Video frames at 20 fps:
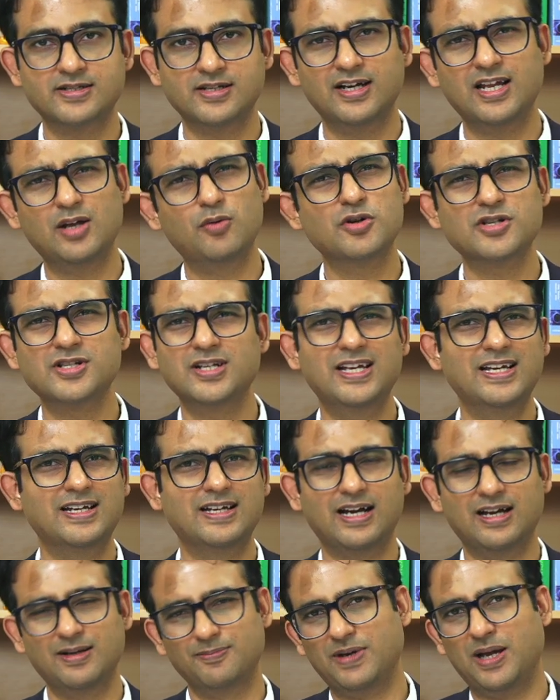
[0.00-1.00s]
And I was like,
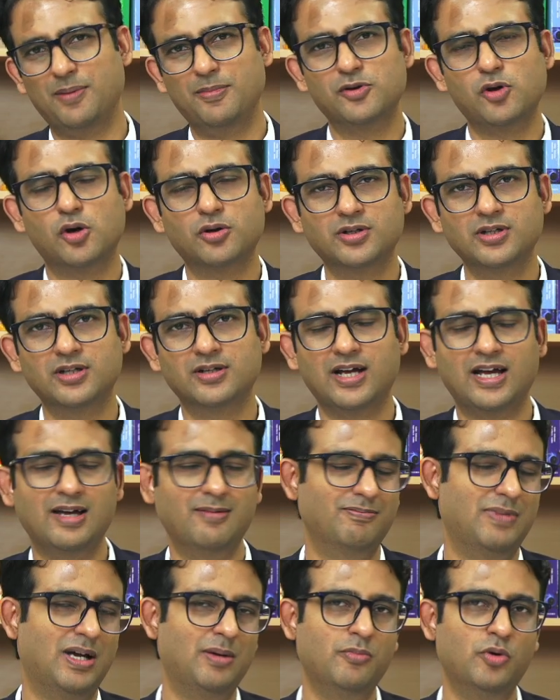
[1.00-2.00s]
uh, I'm a doctor. I,
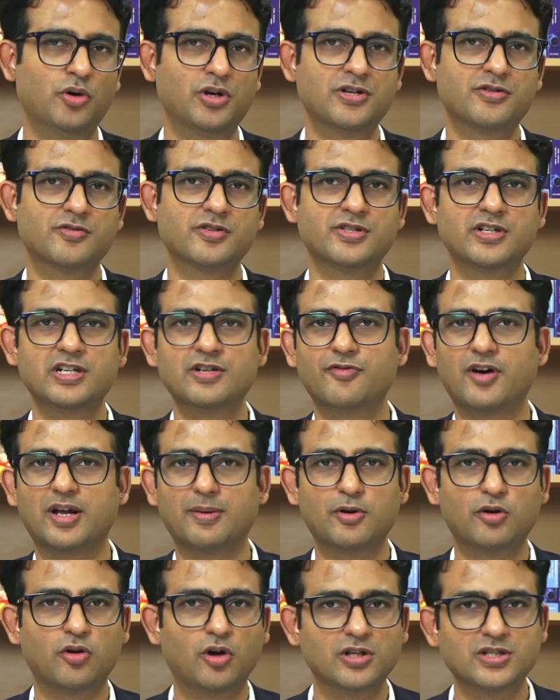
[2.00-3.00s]
am more interested in
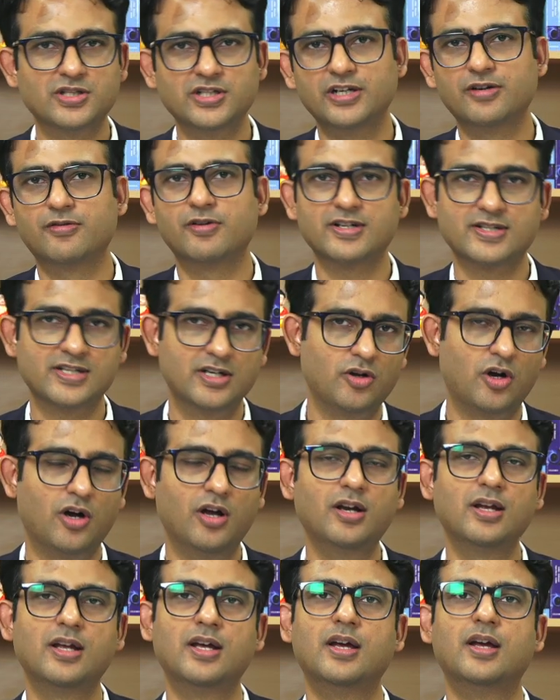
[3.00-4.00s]
pharmacology, drugs, and
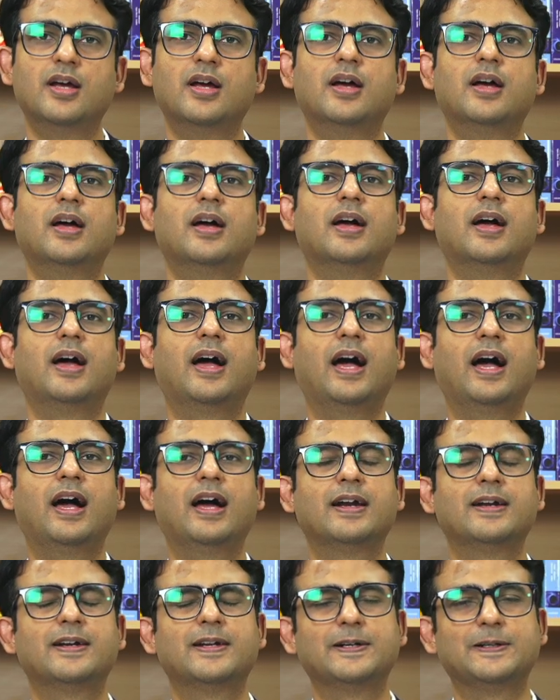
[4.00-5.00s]
all,
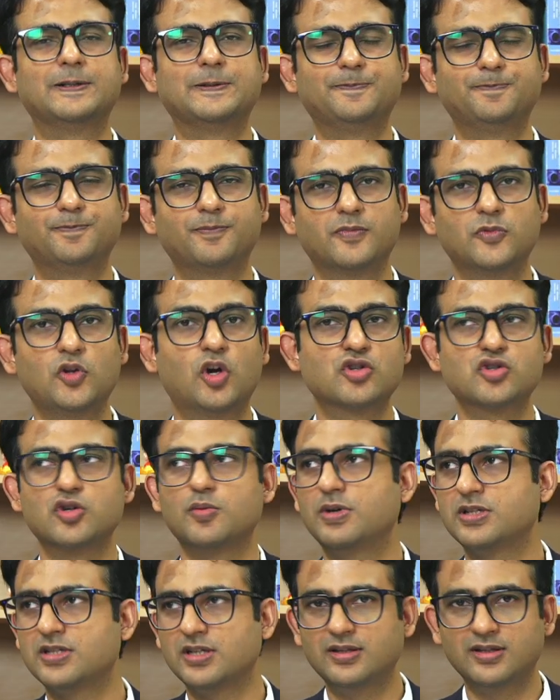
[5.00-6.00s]
and uh, not so
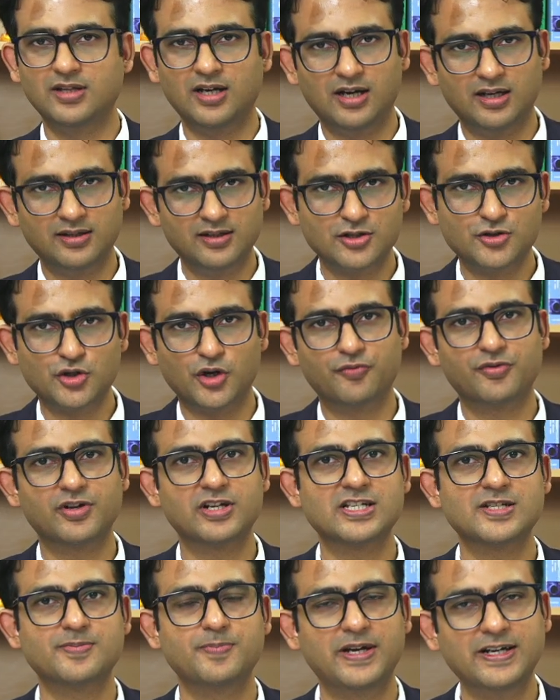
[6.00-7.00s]
much in the other software
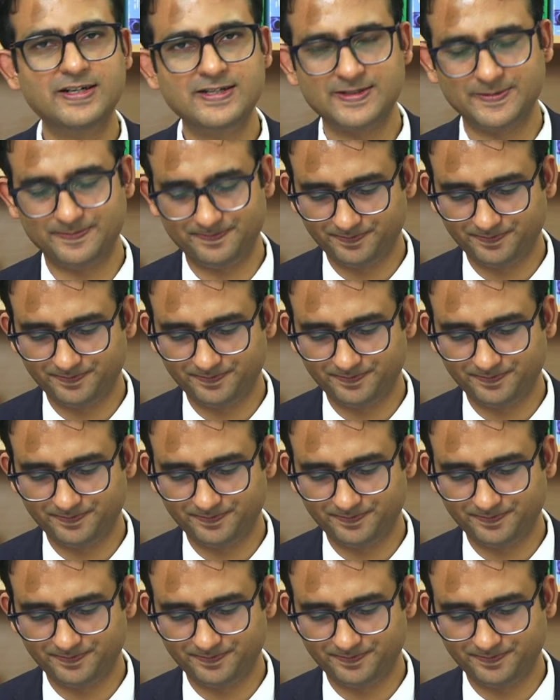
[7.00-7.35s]
aspects.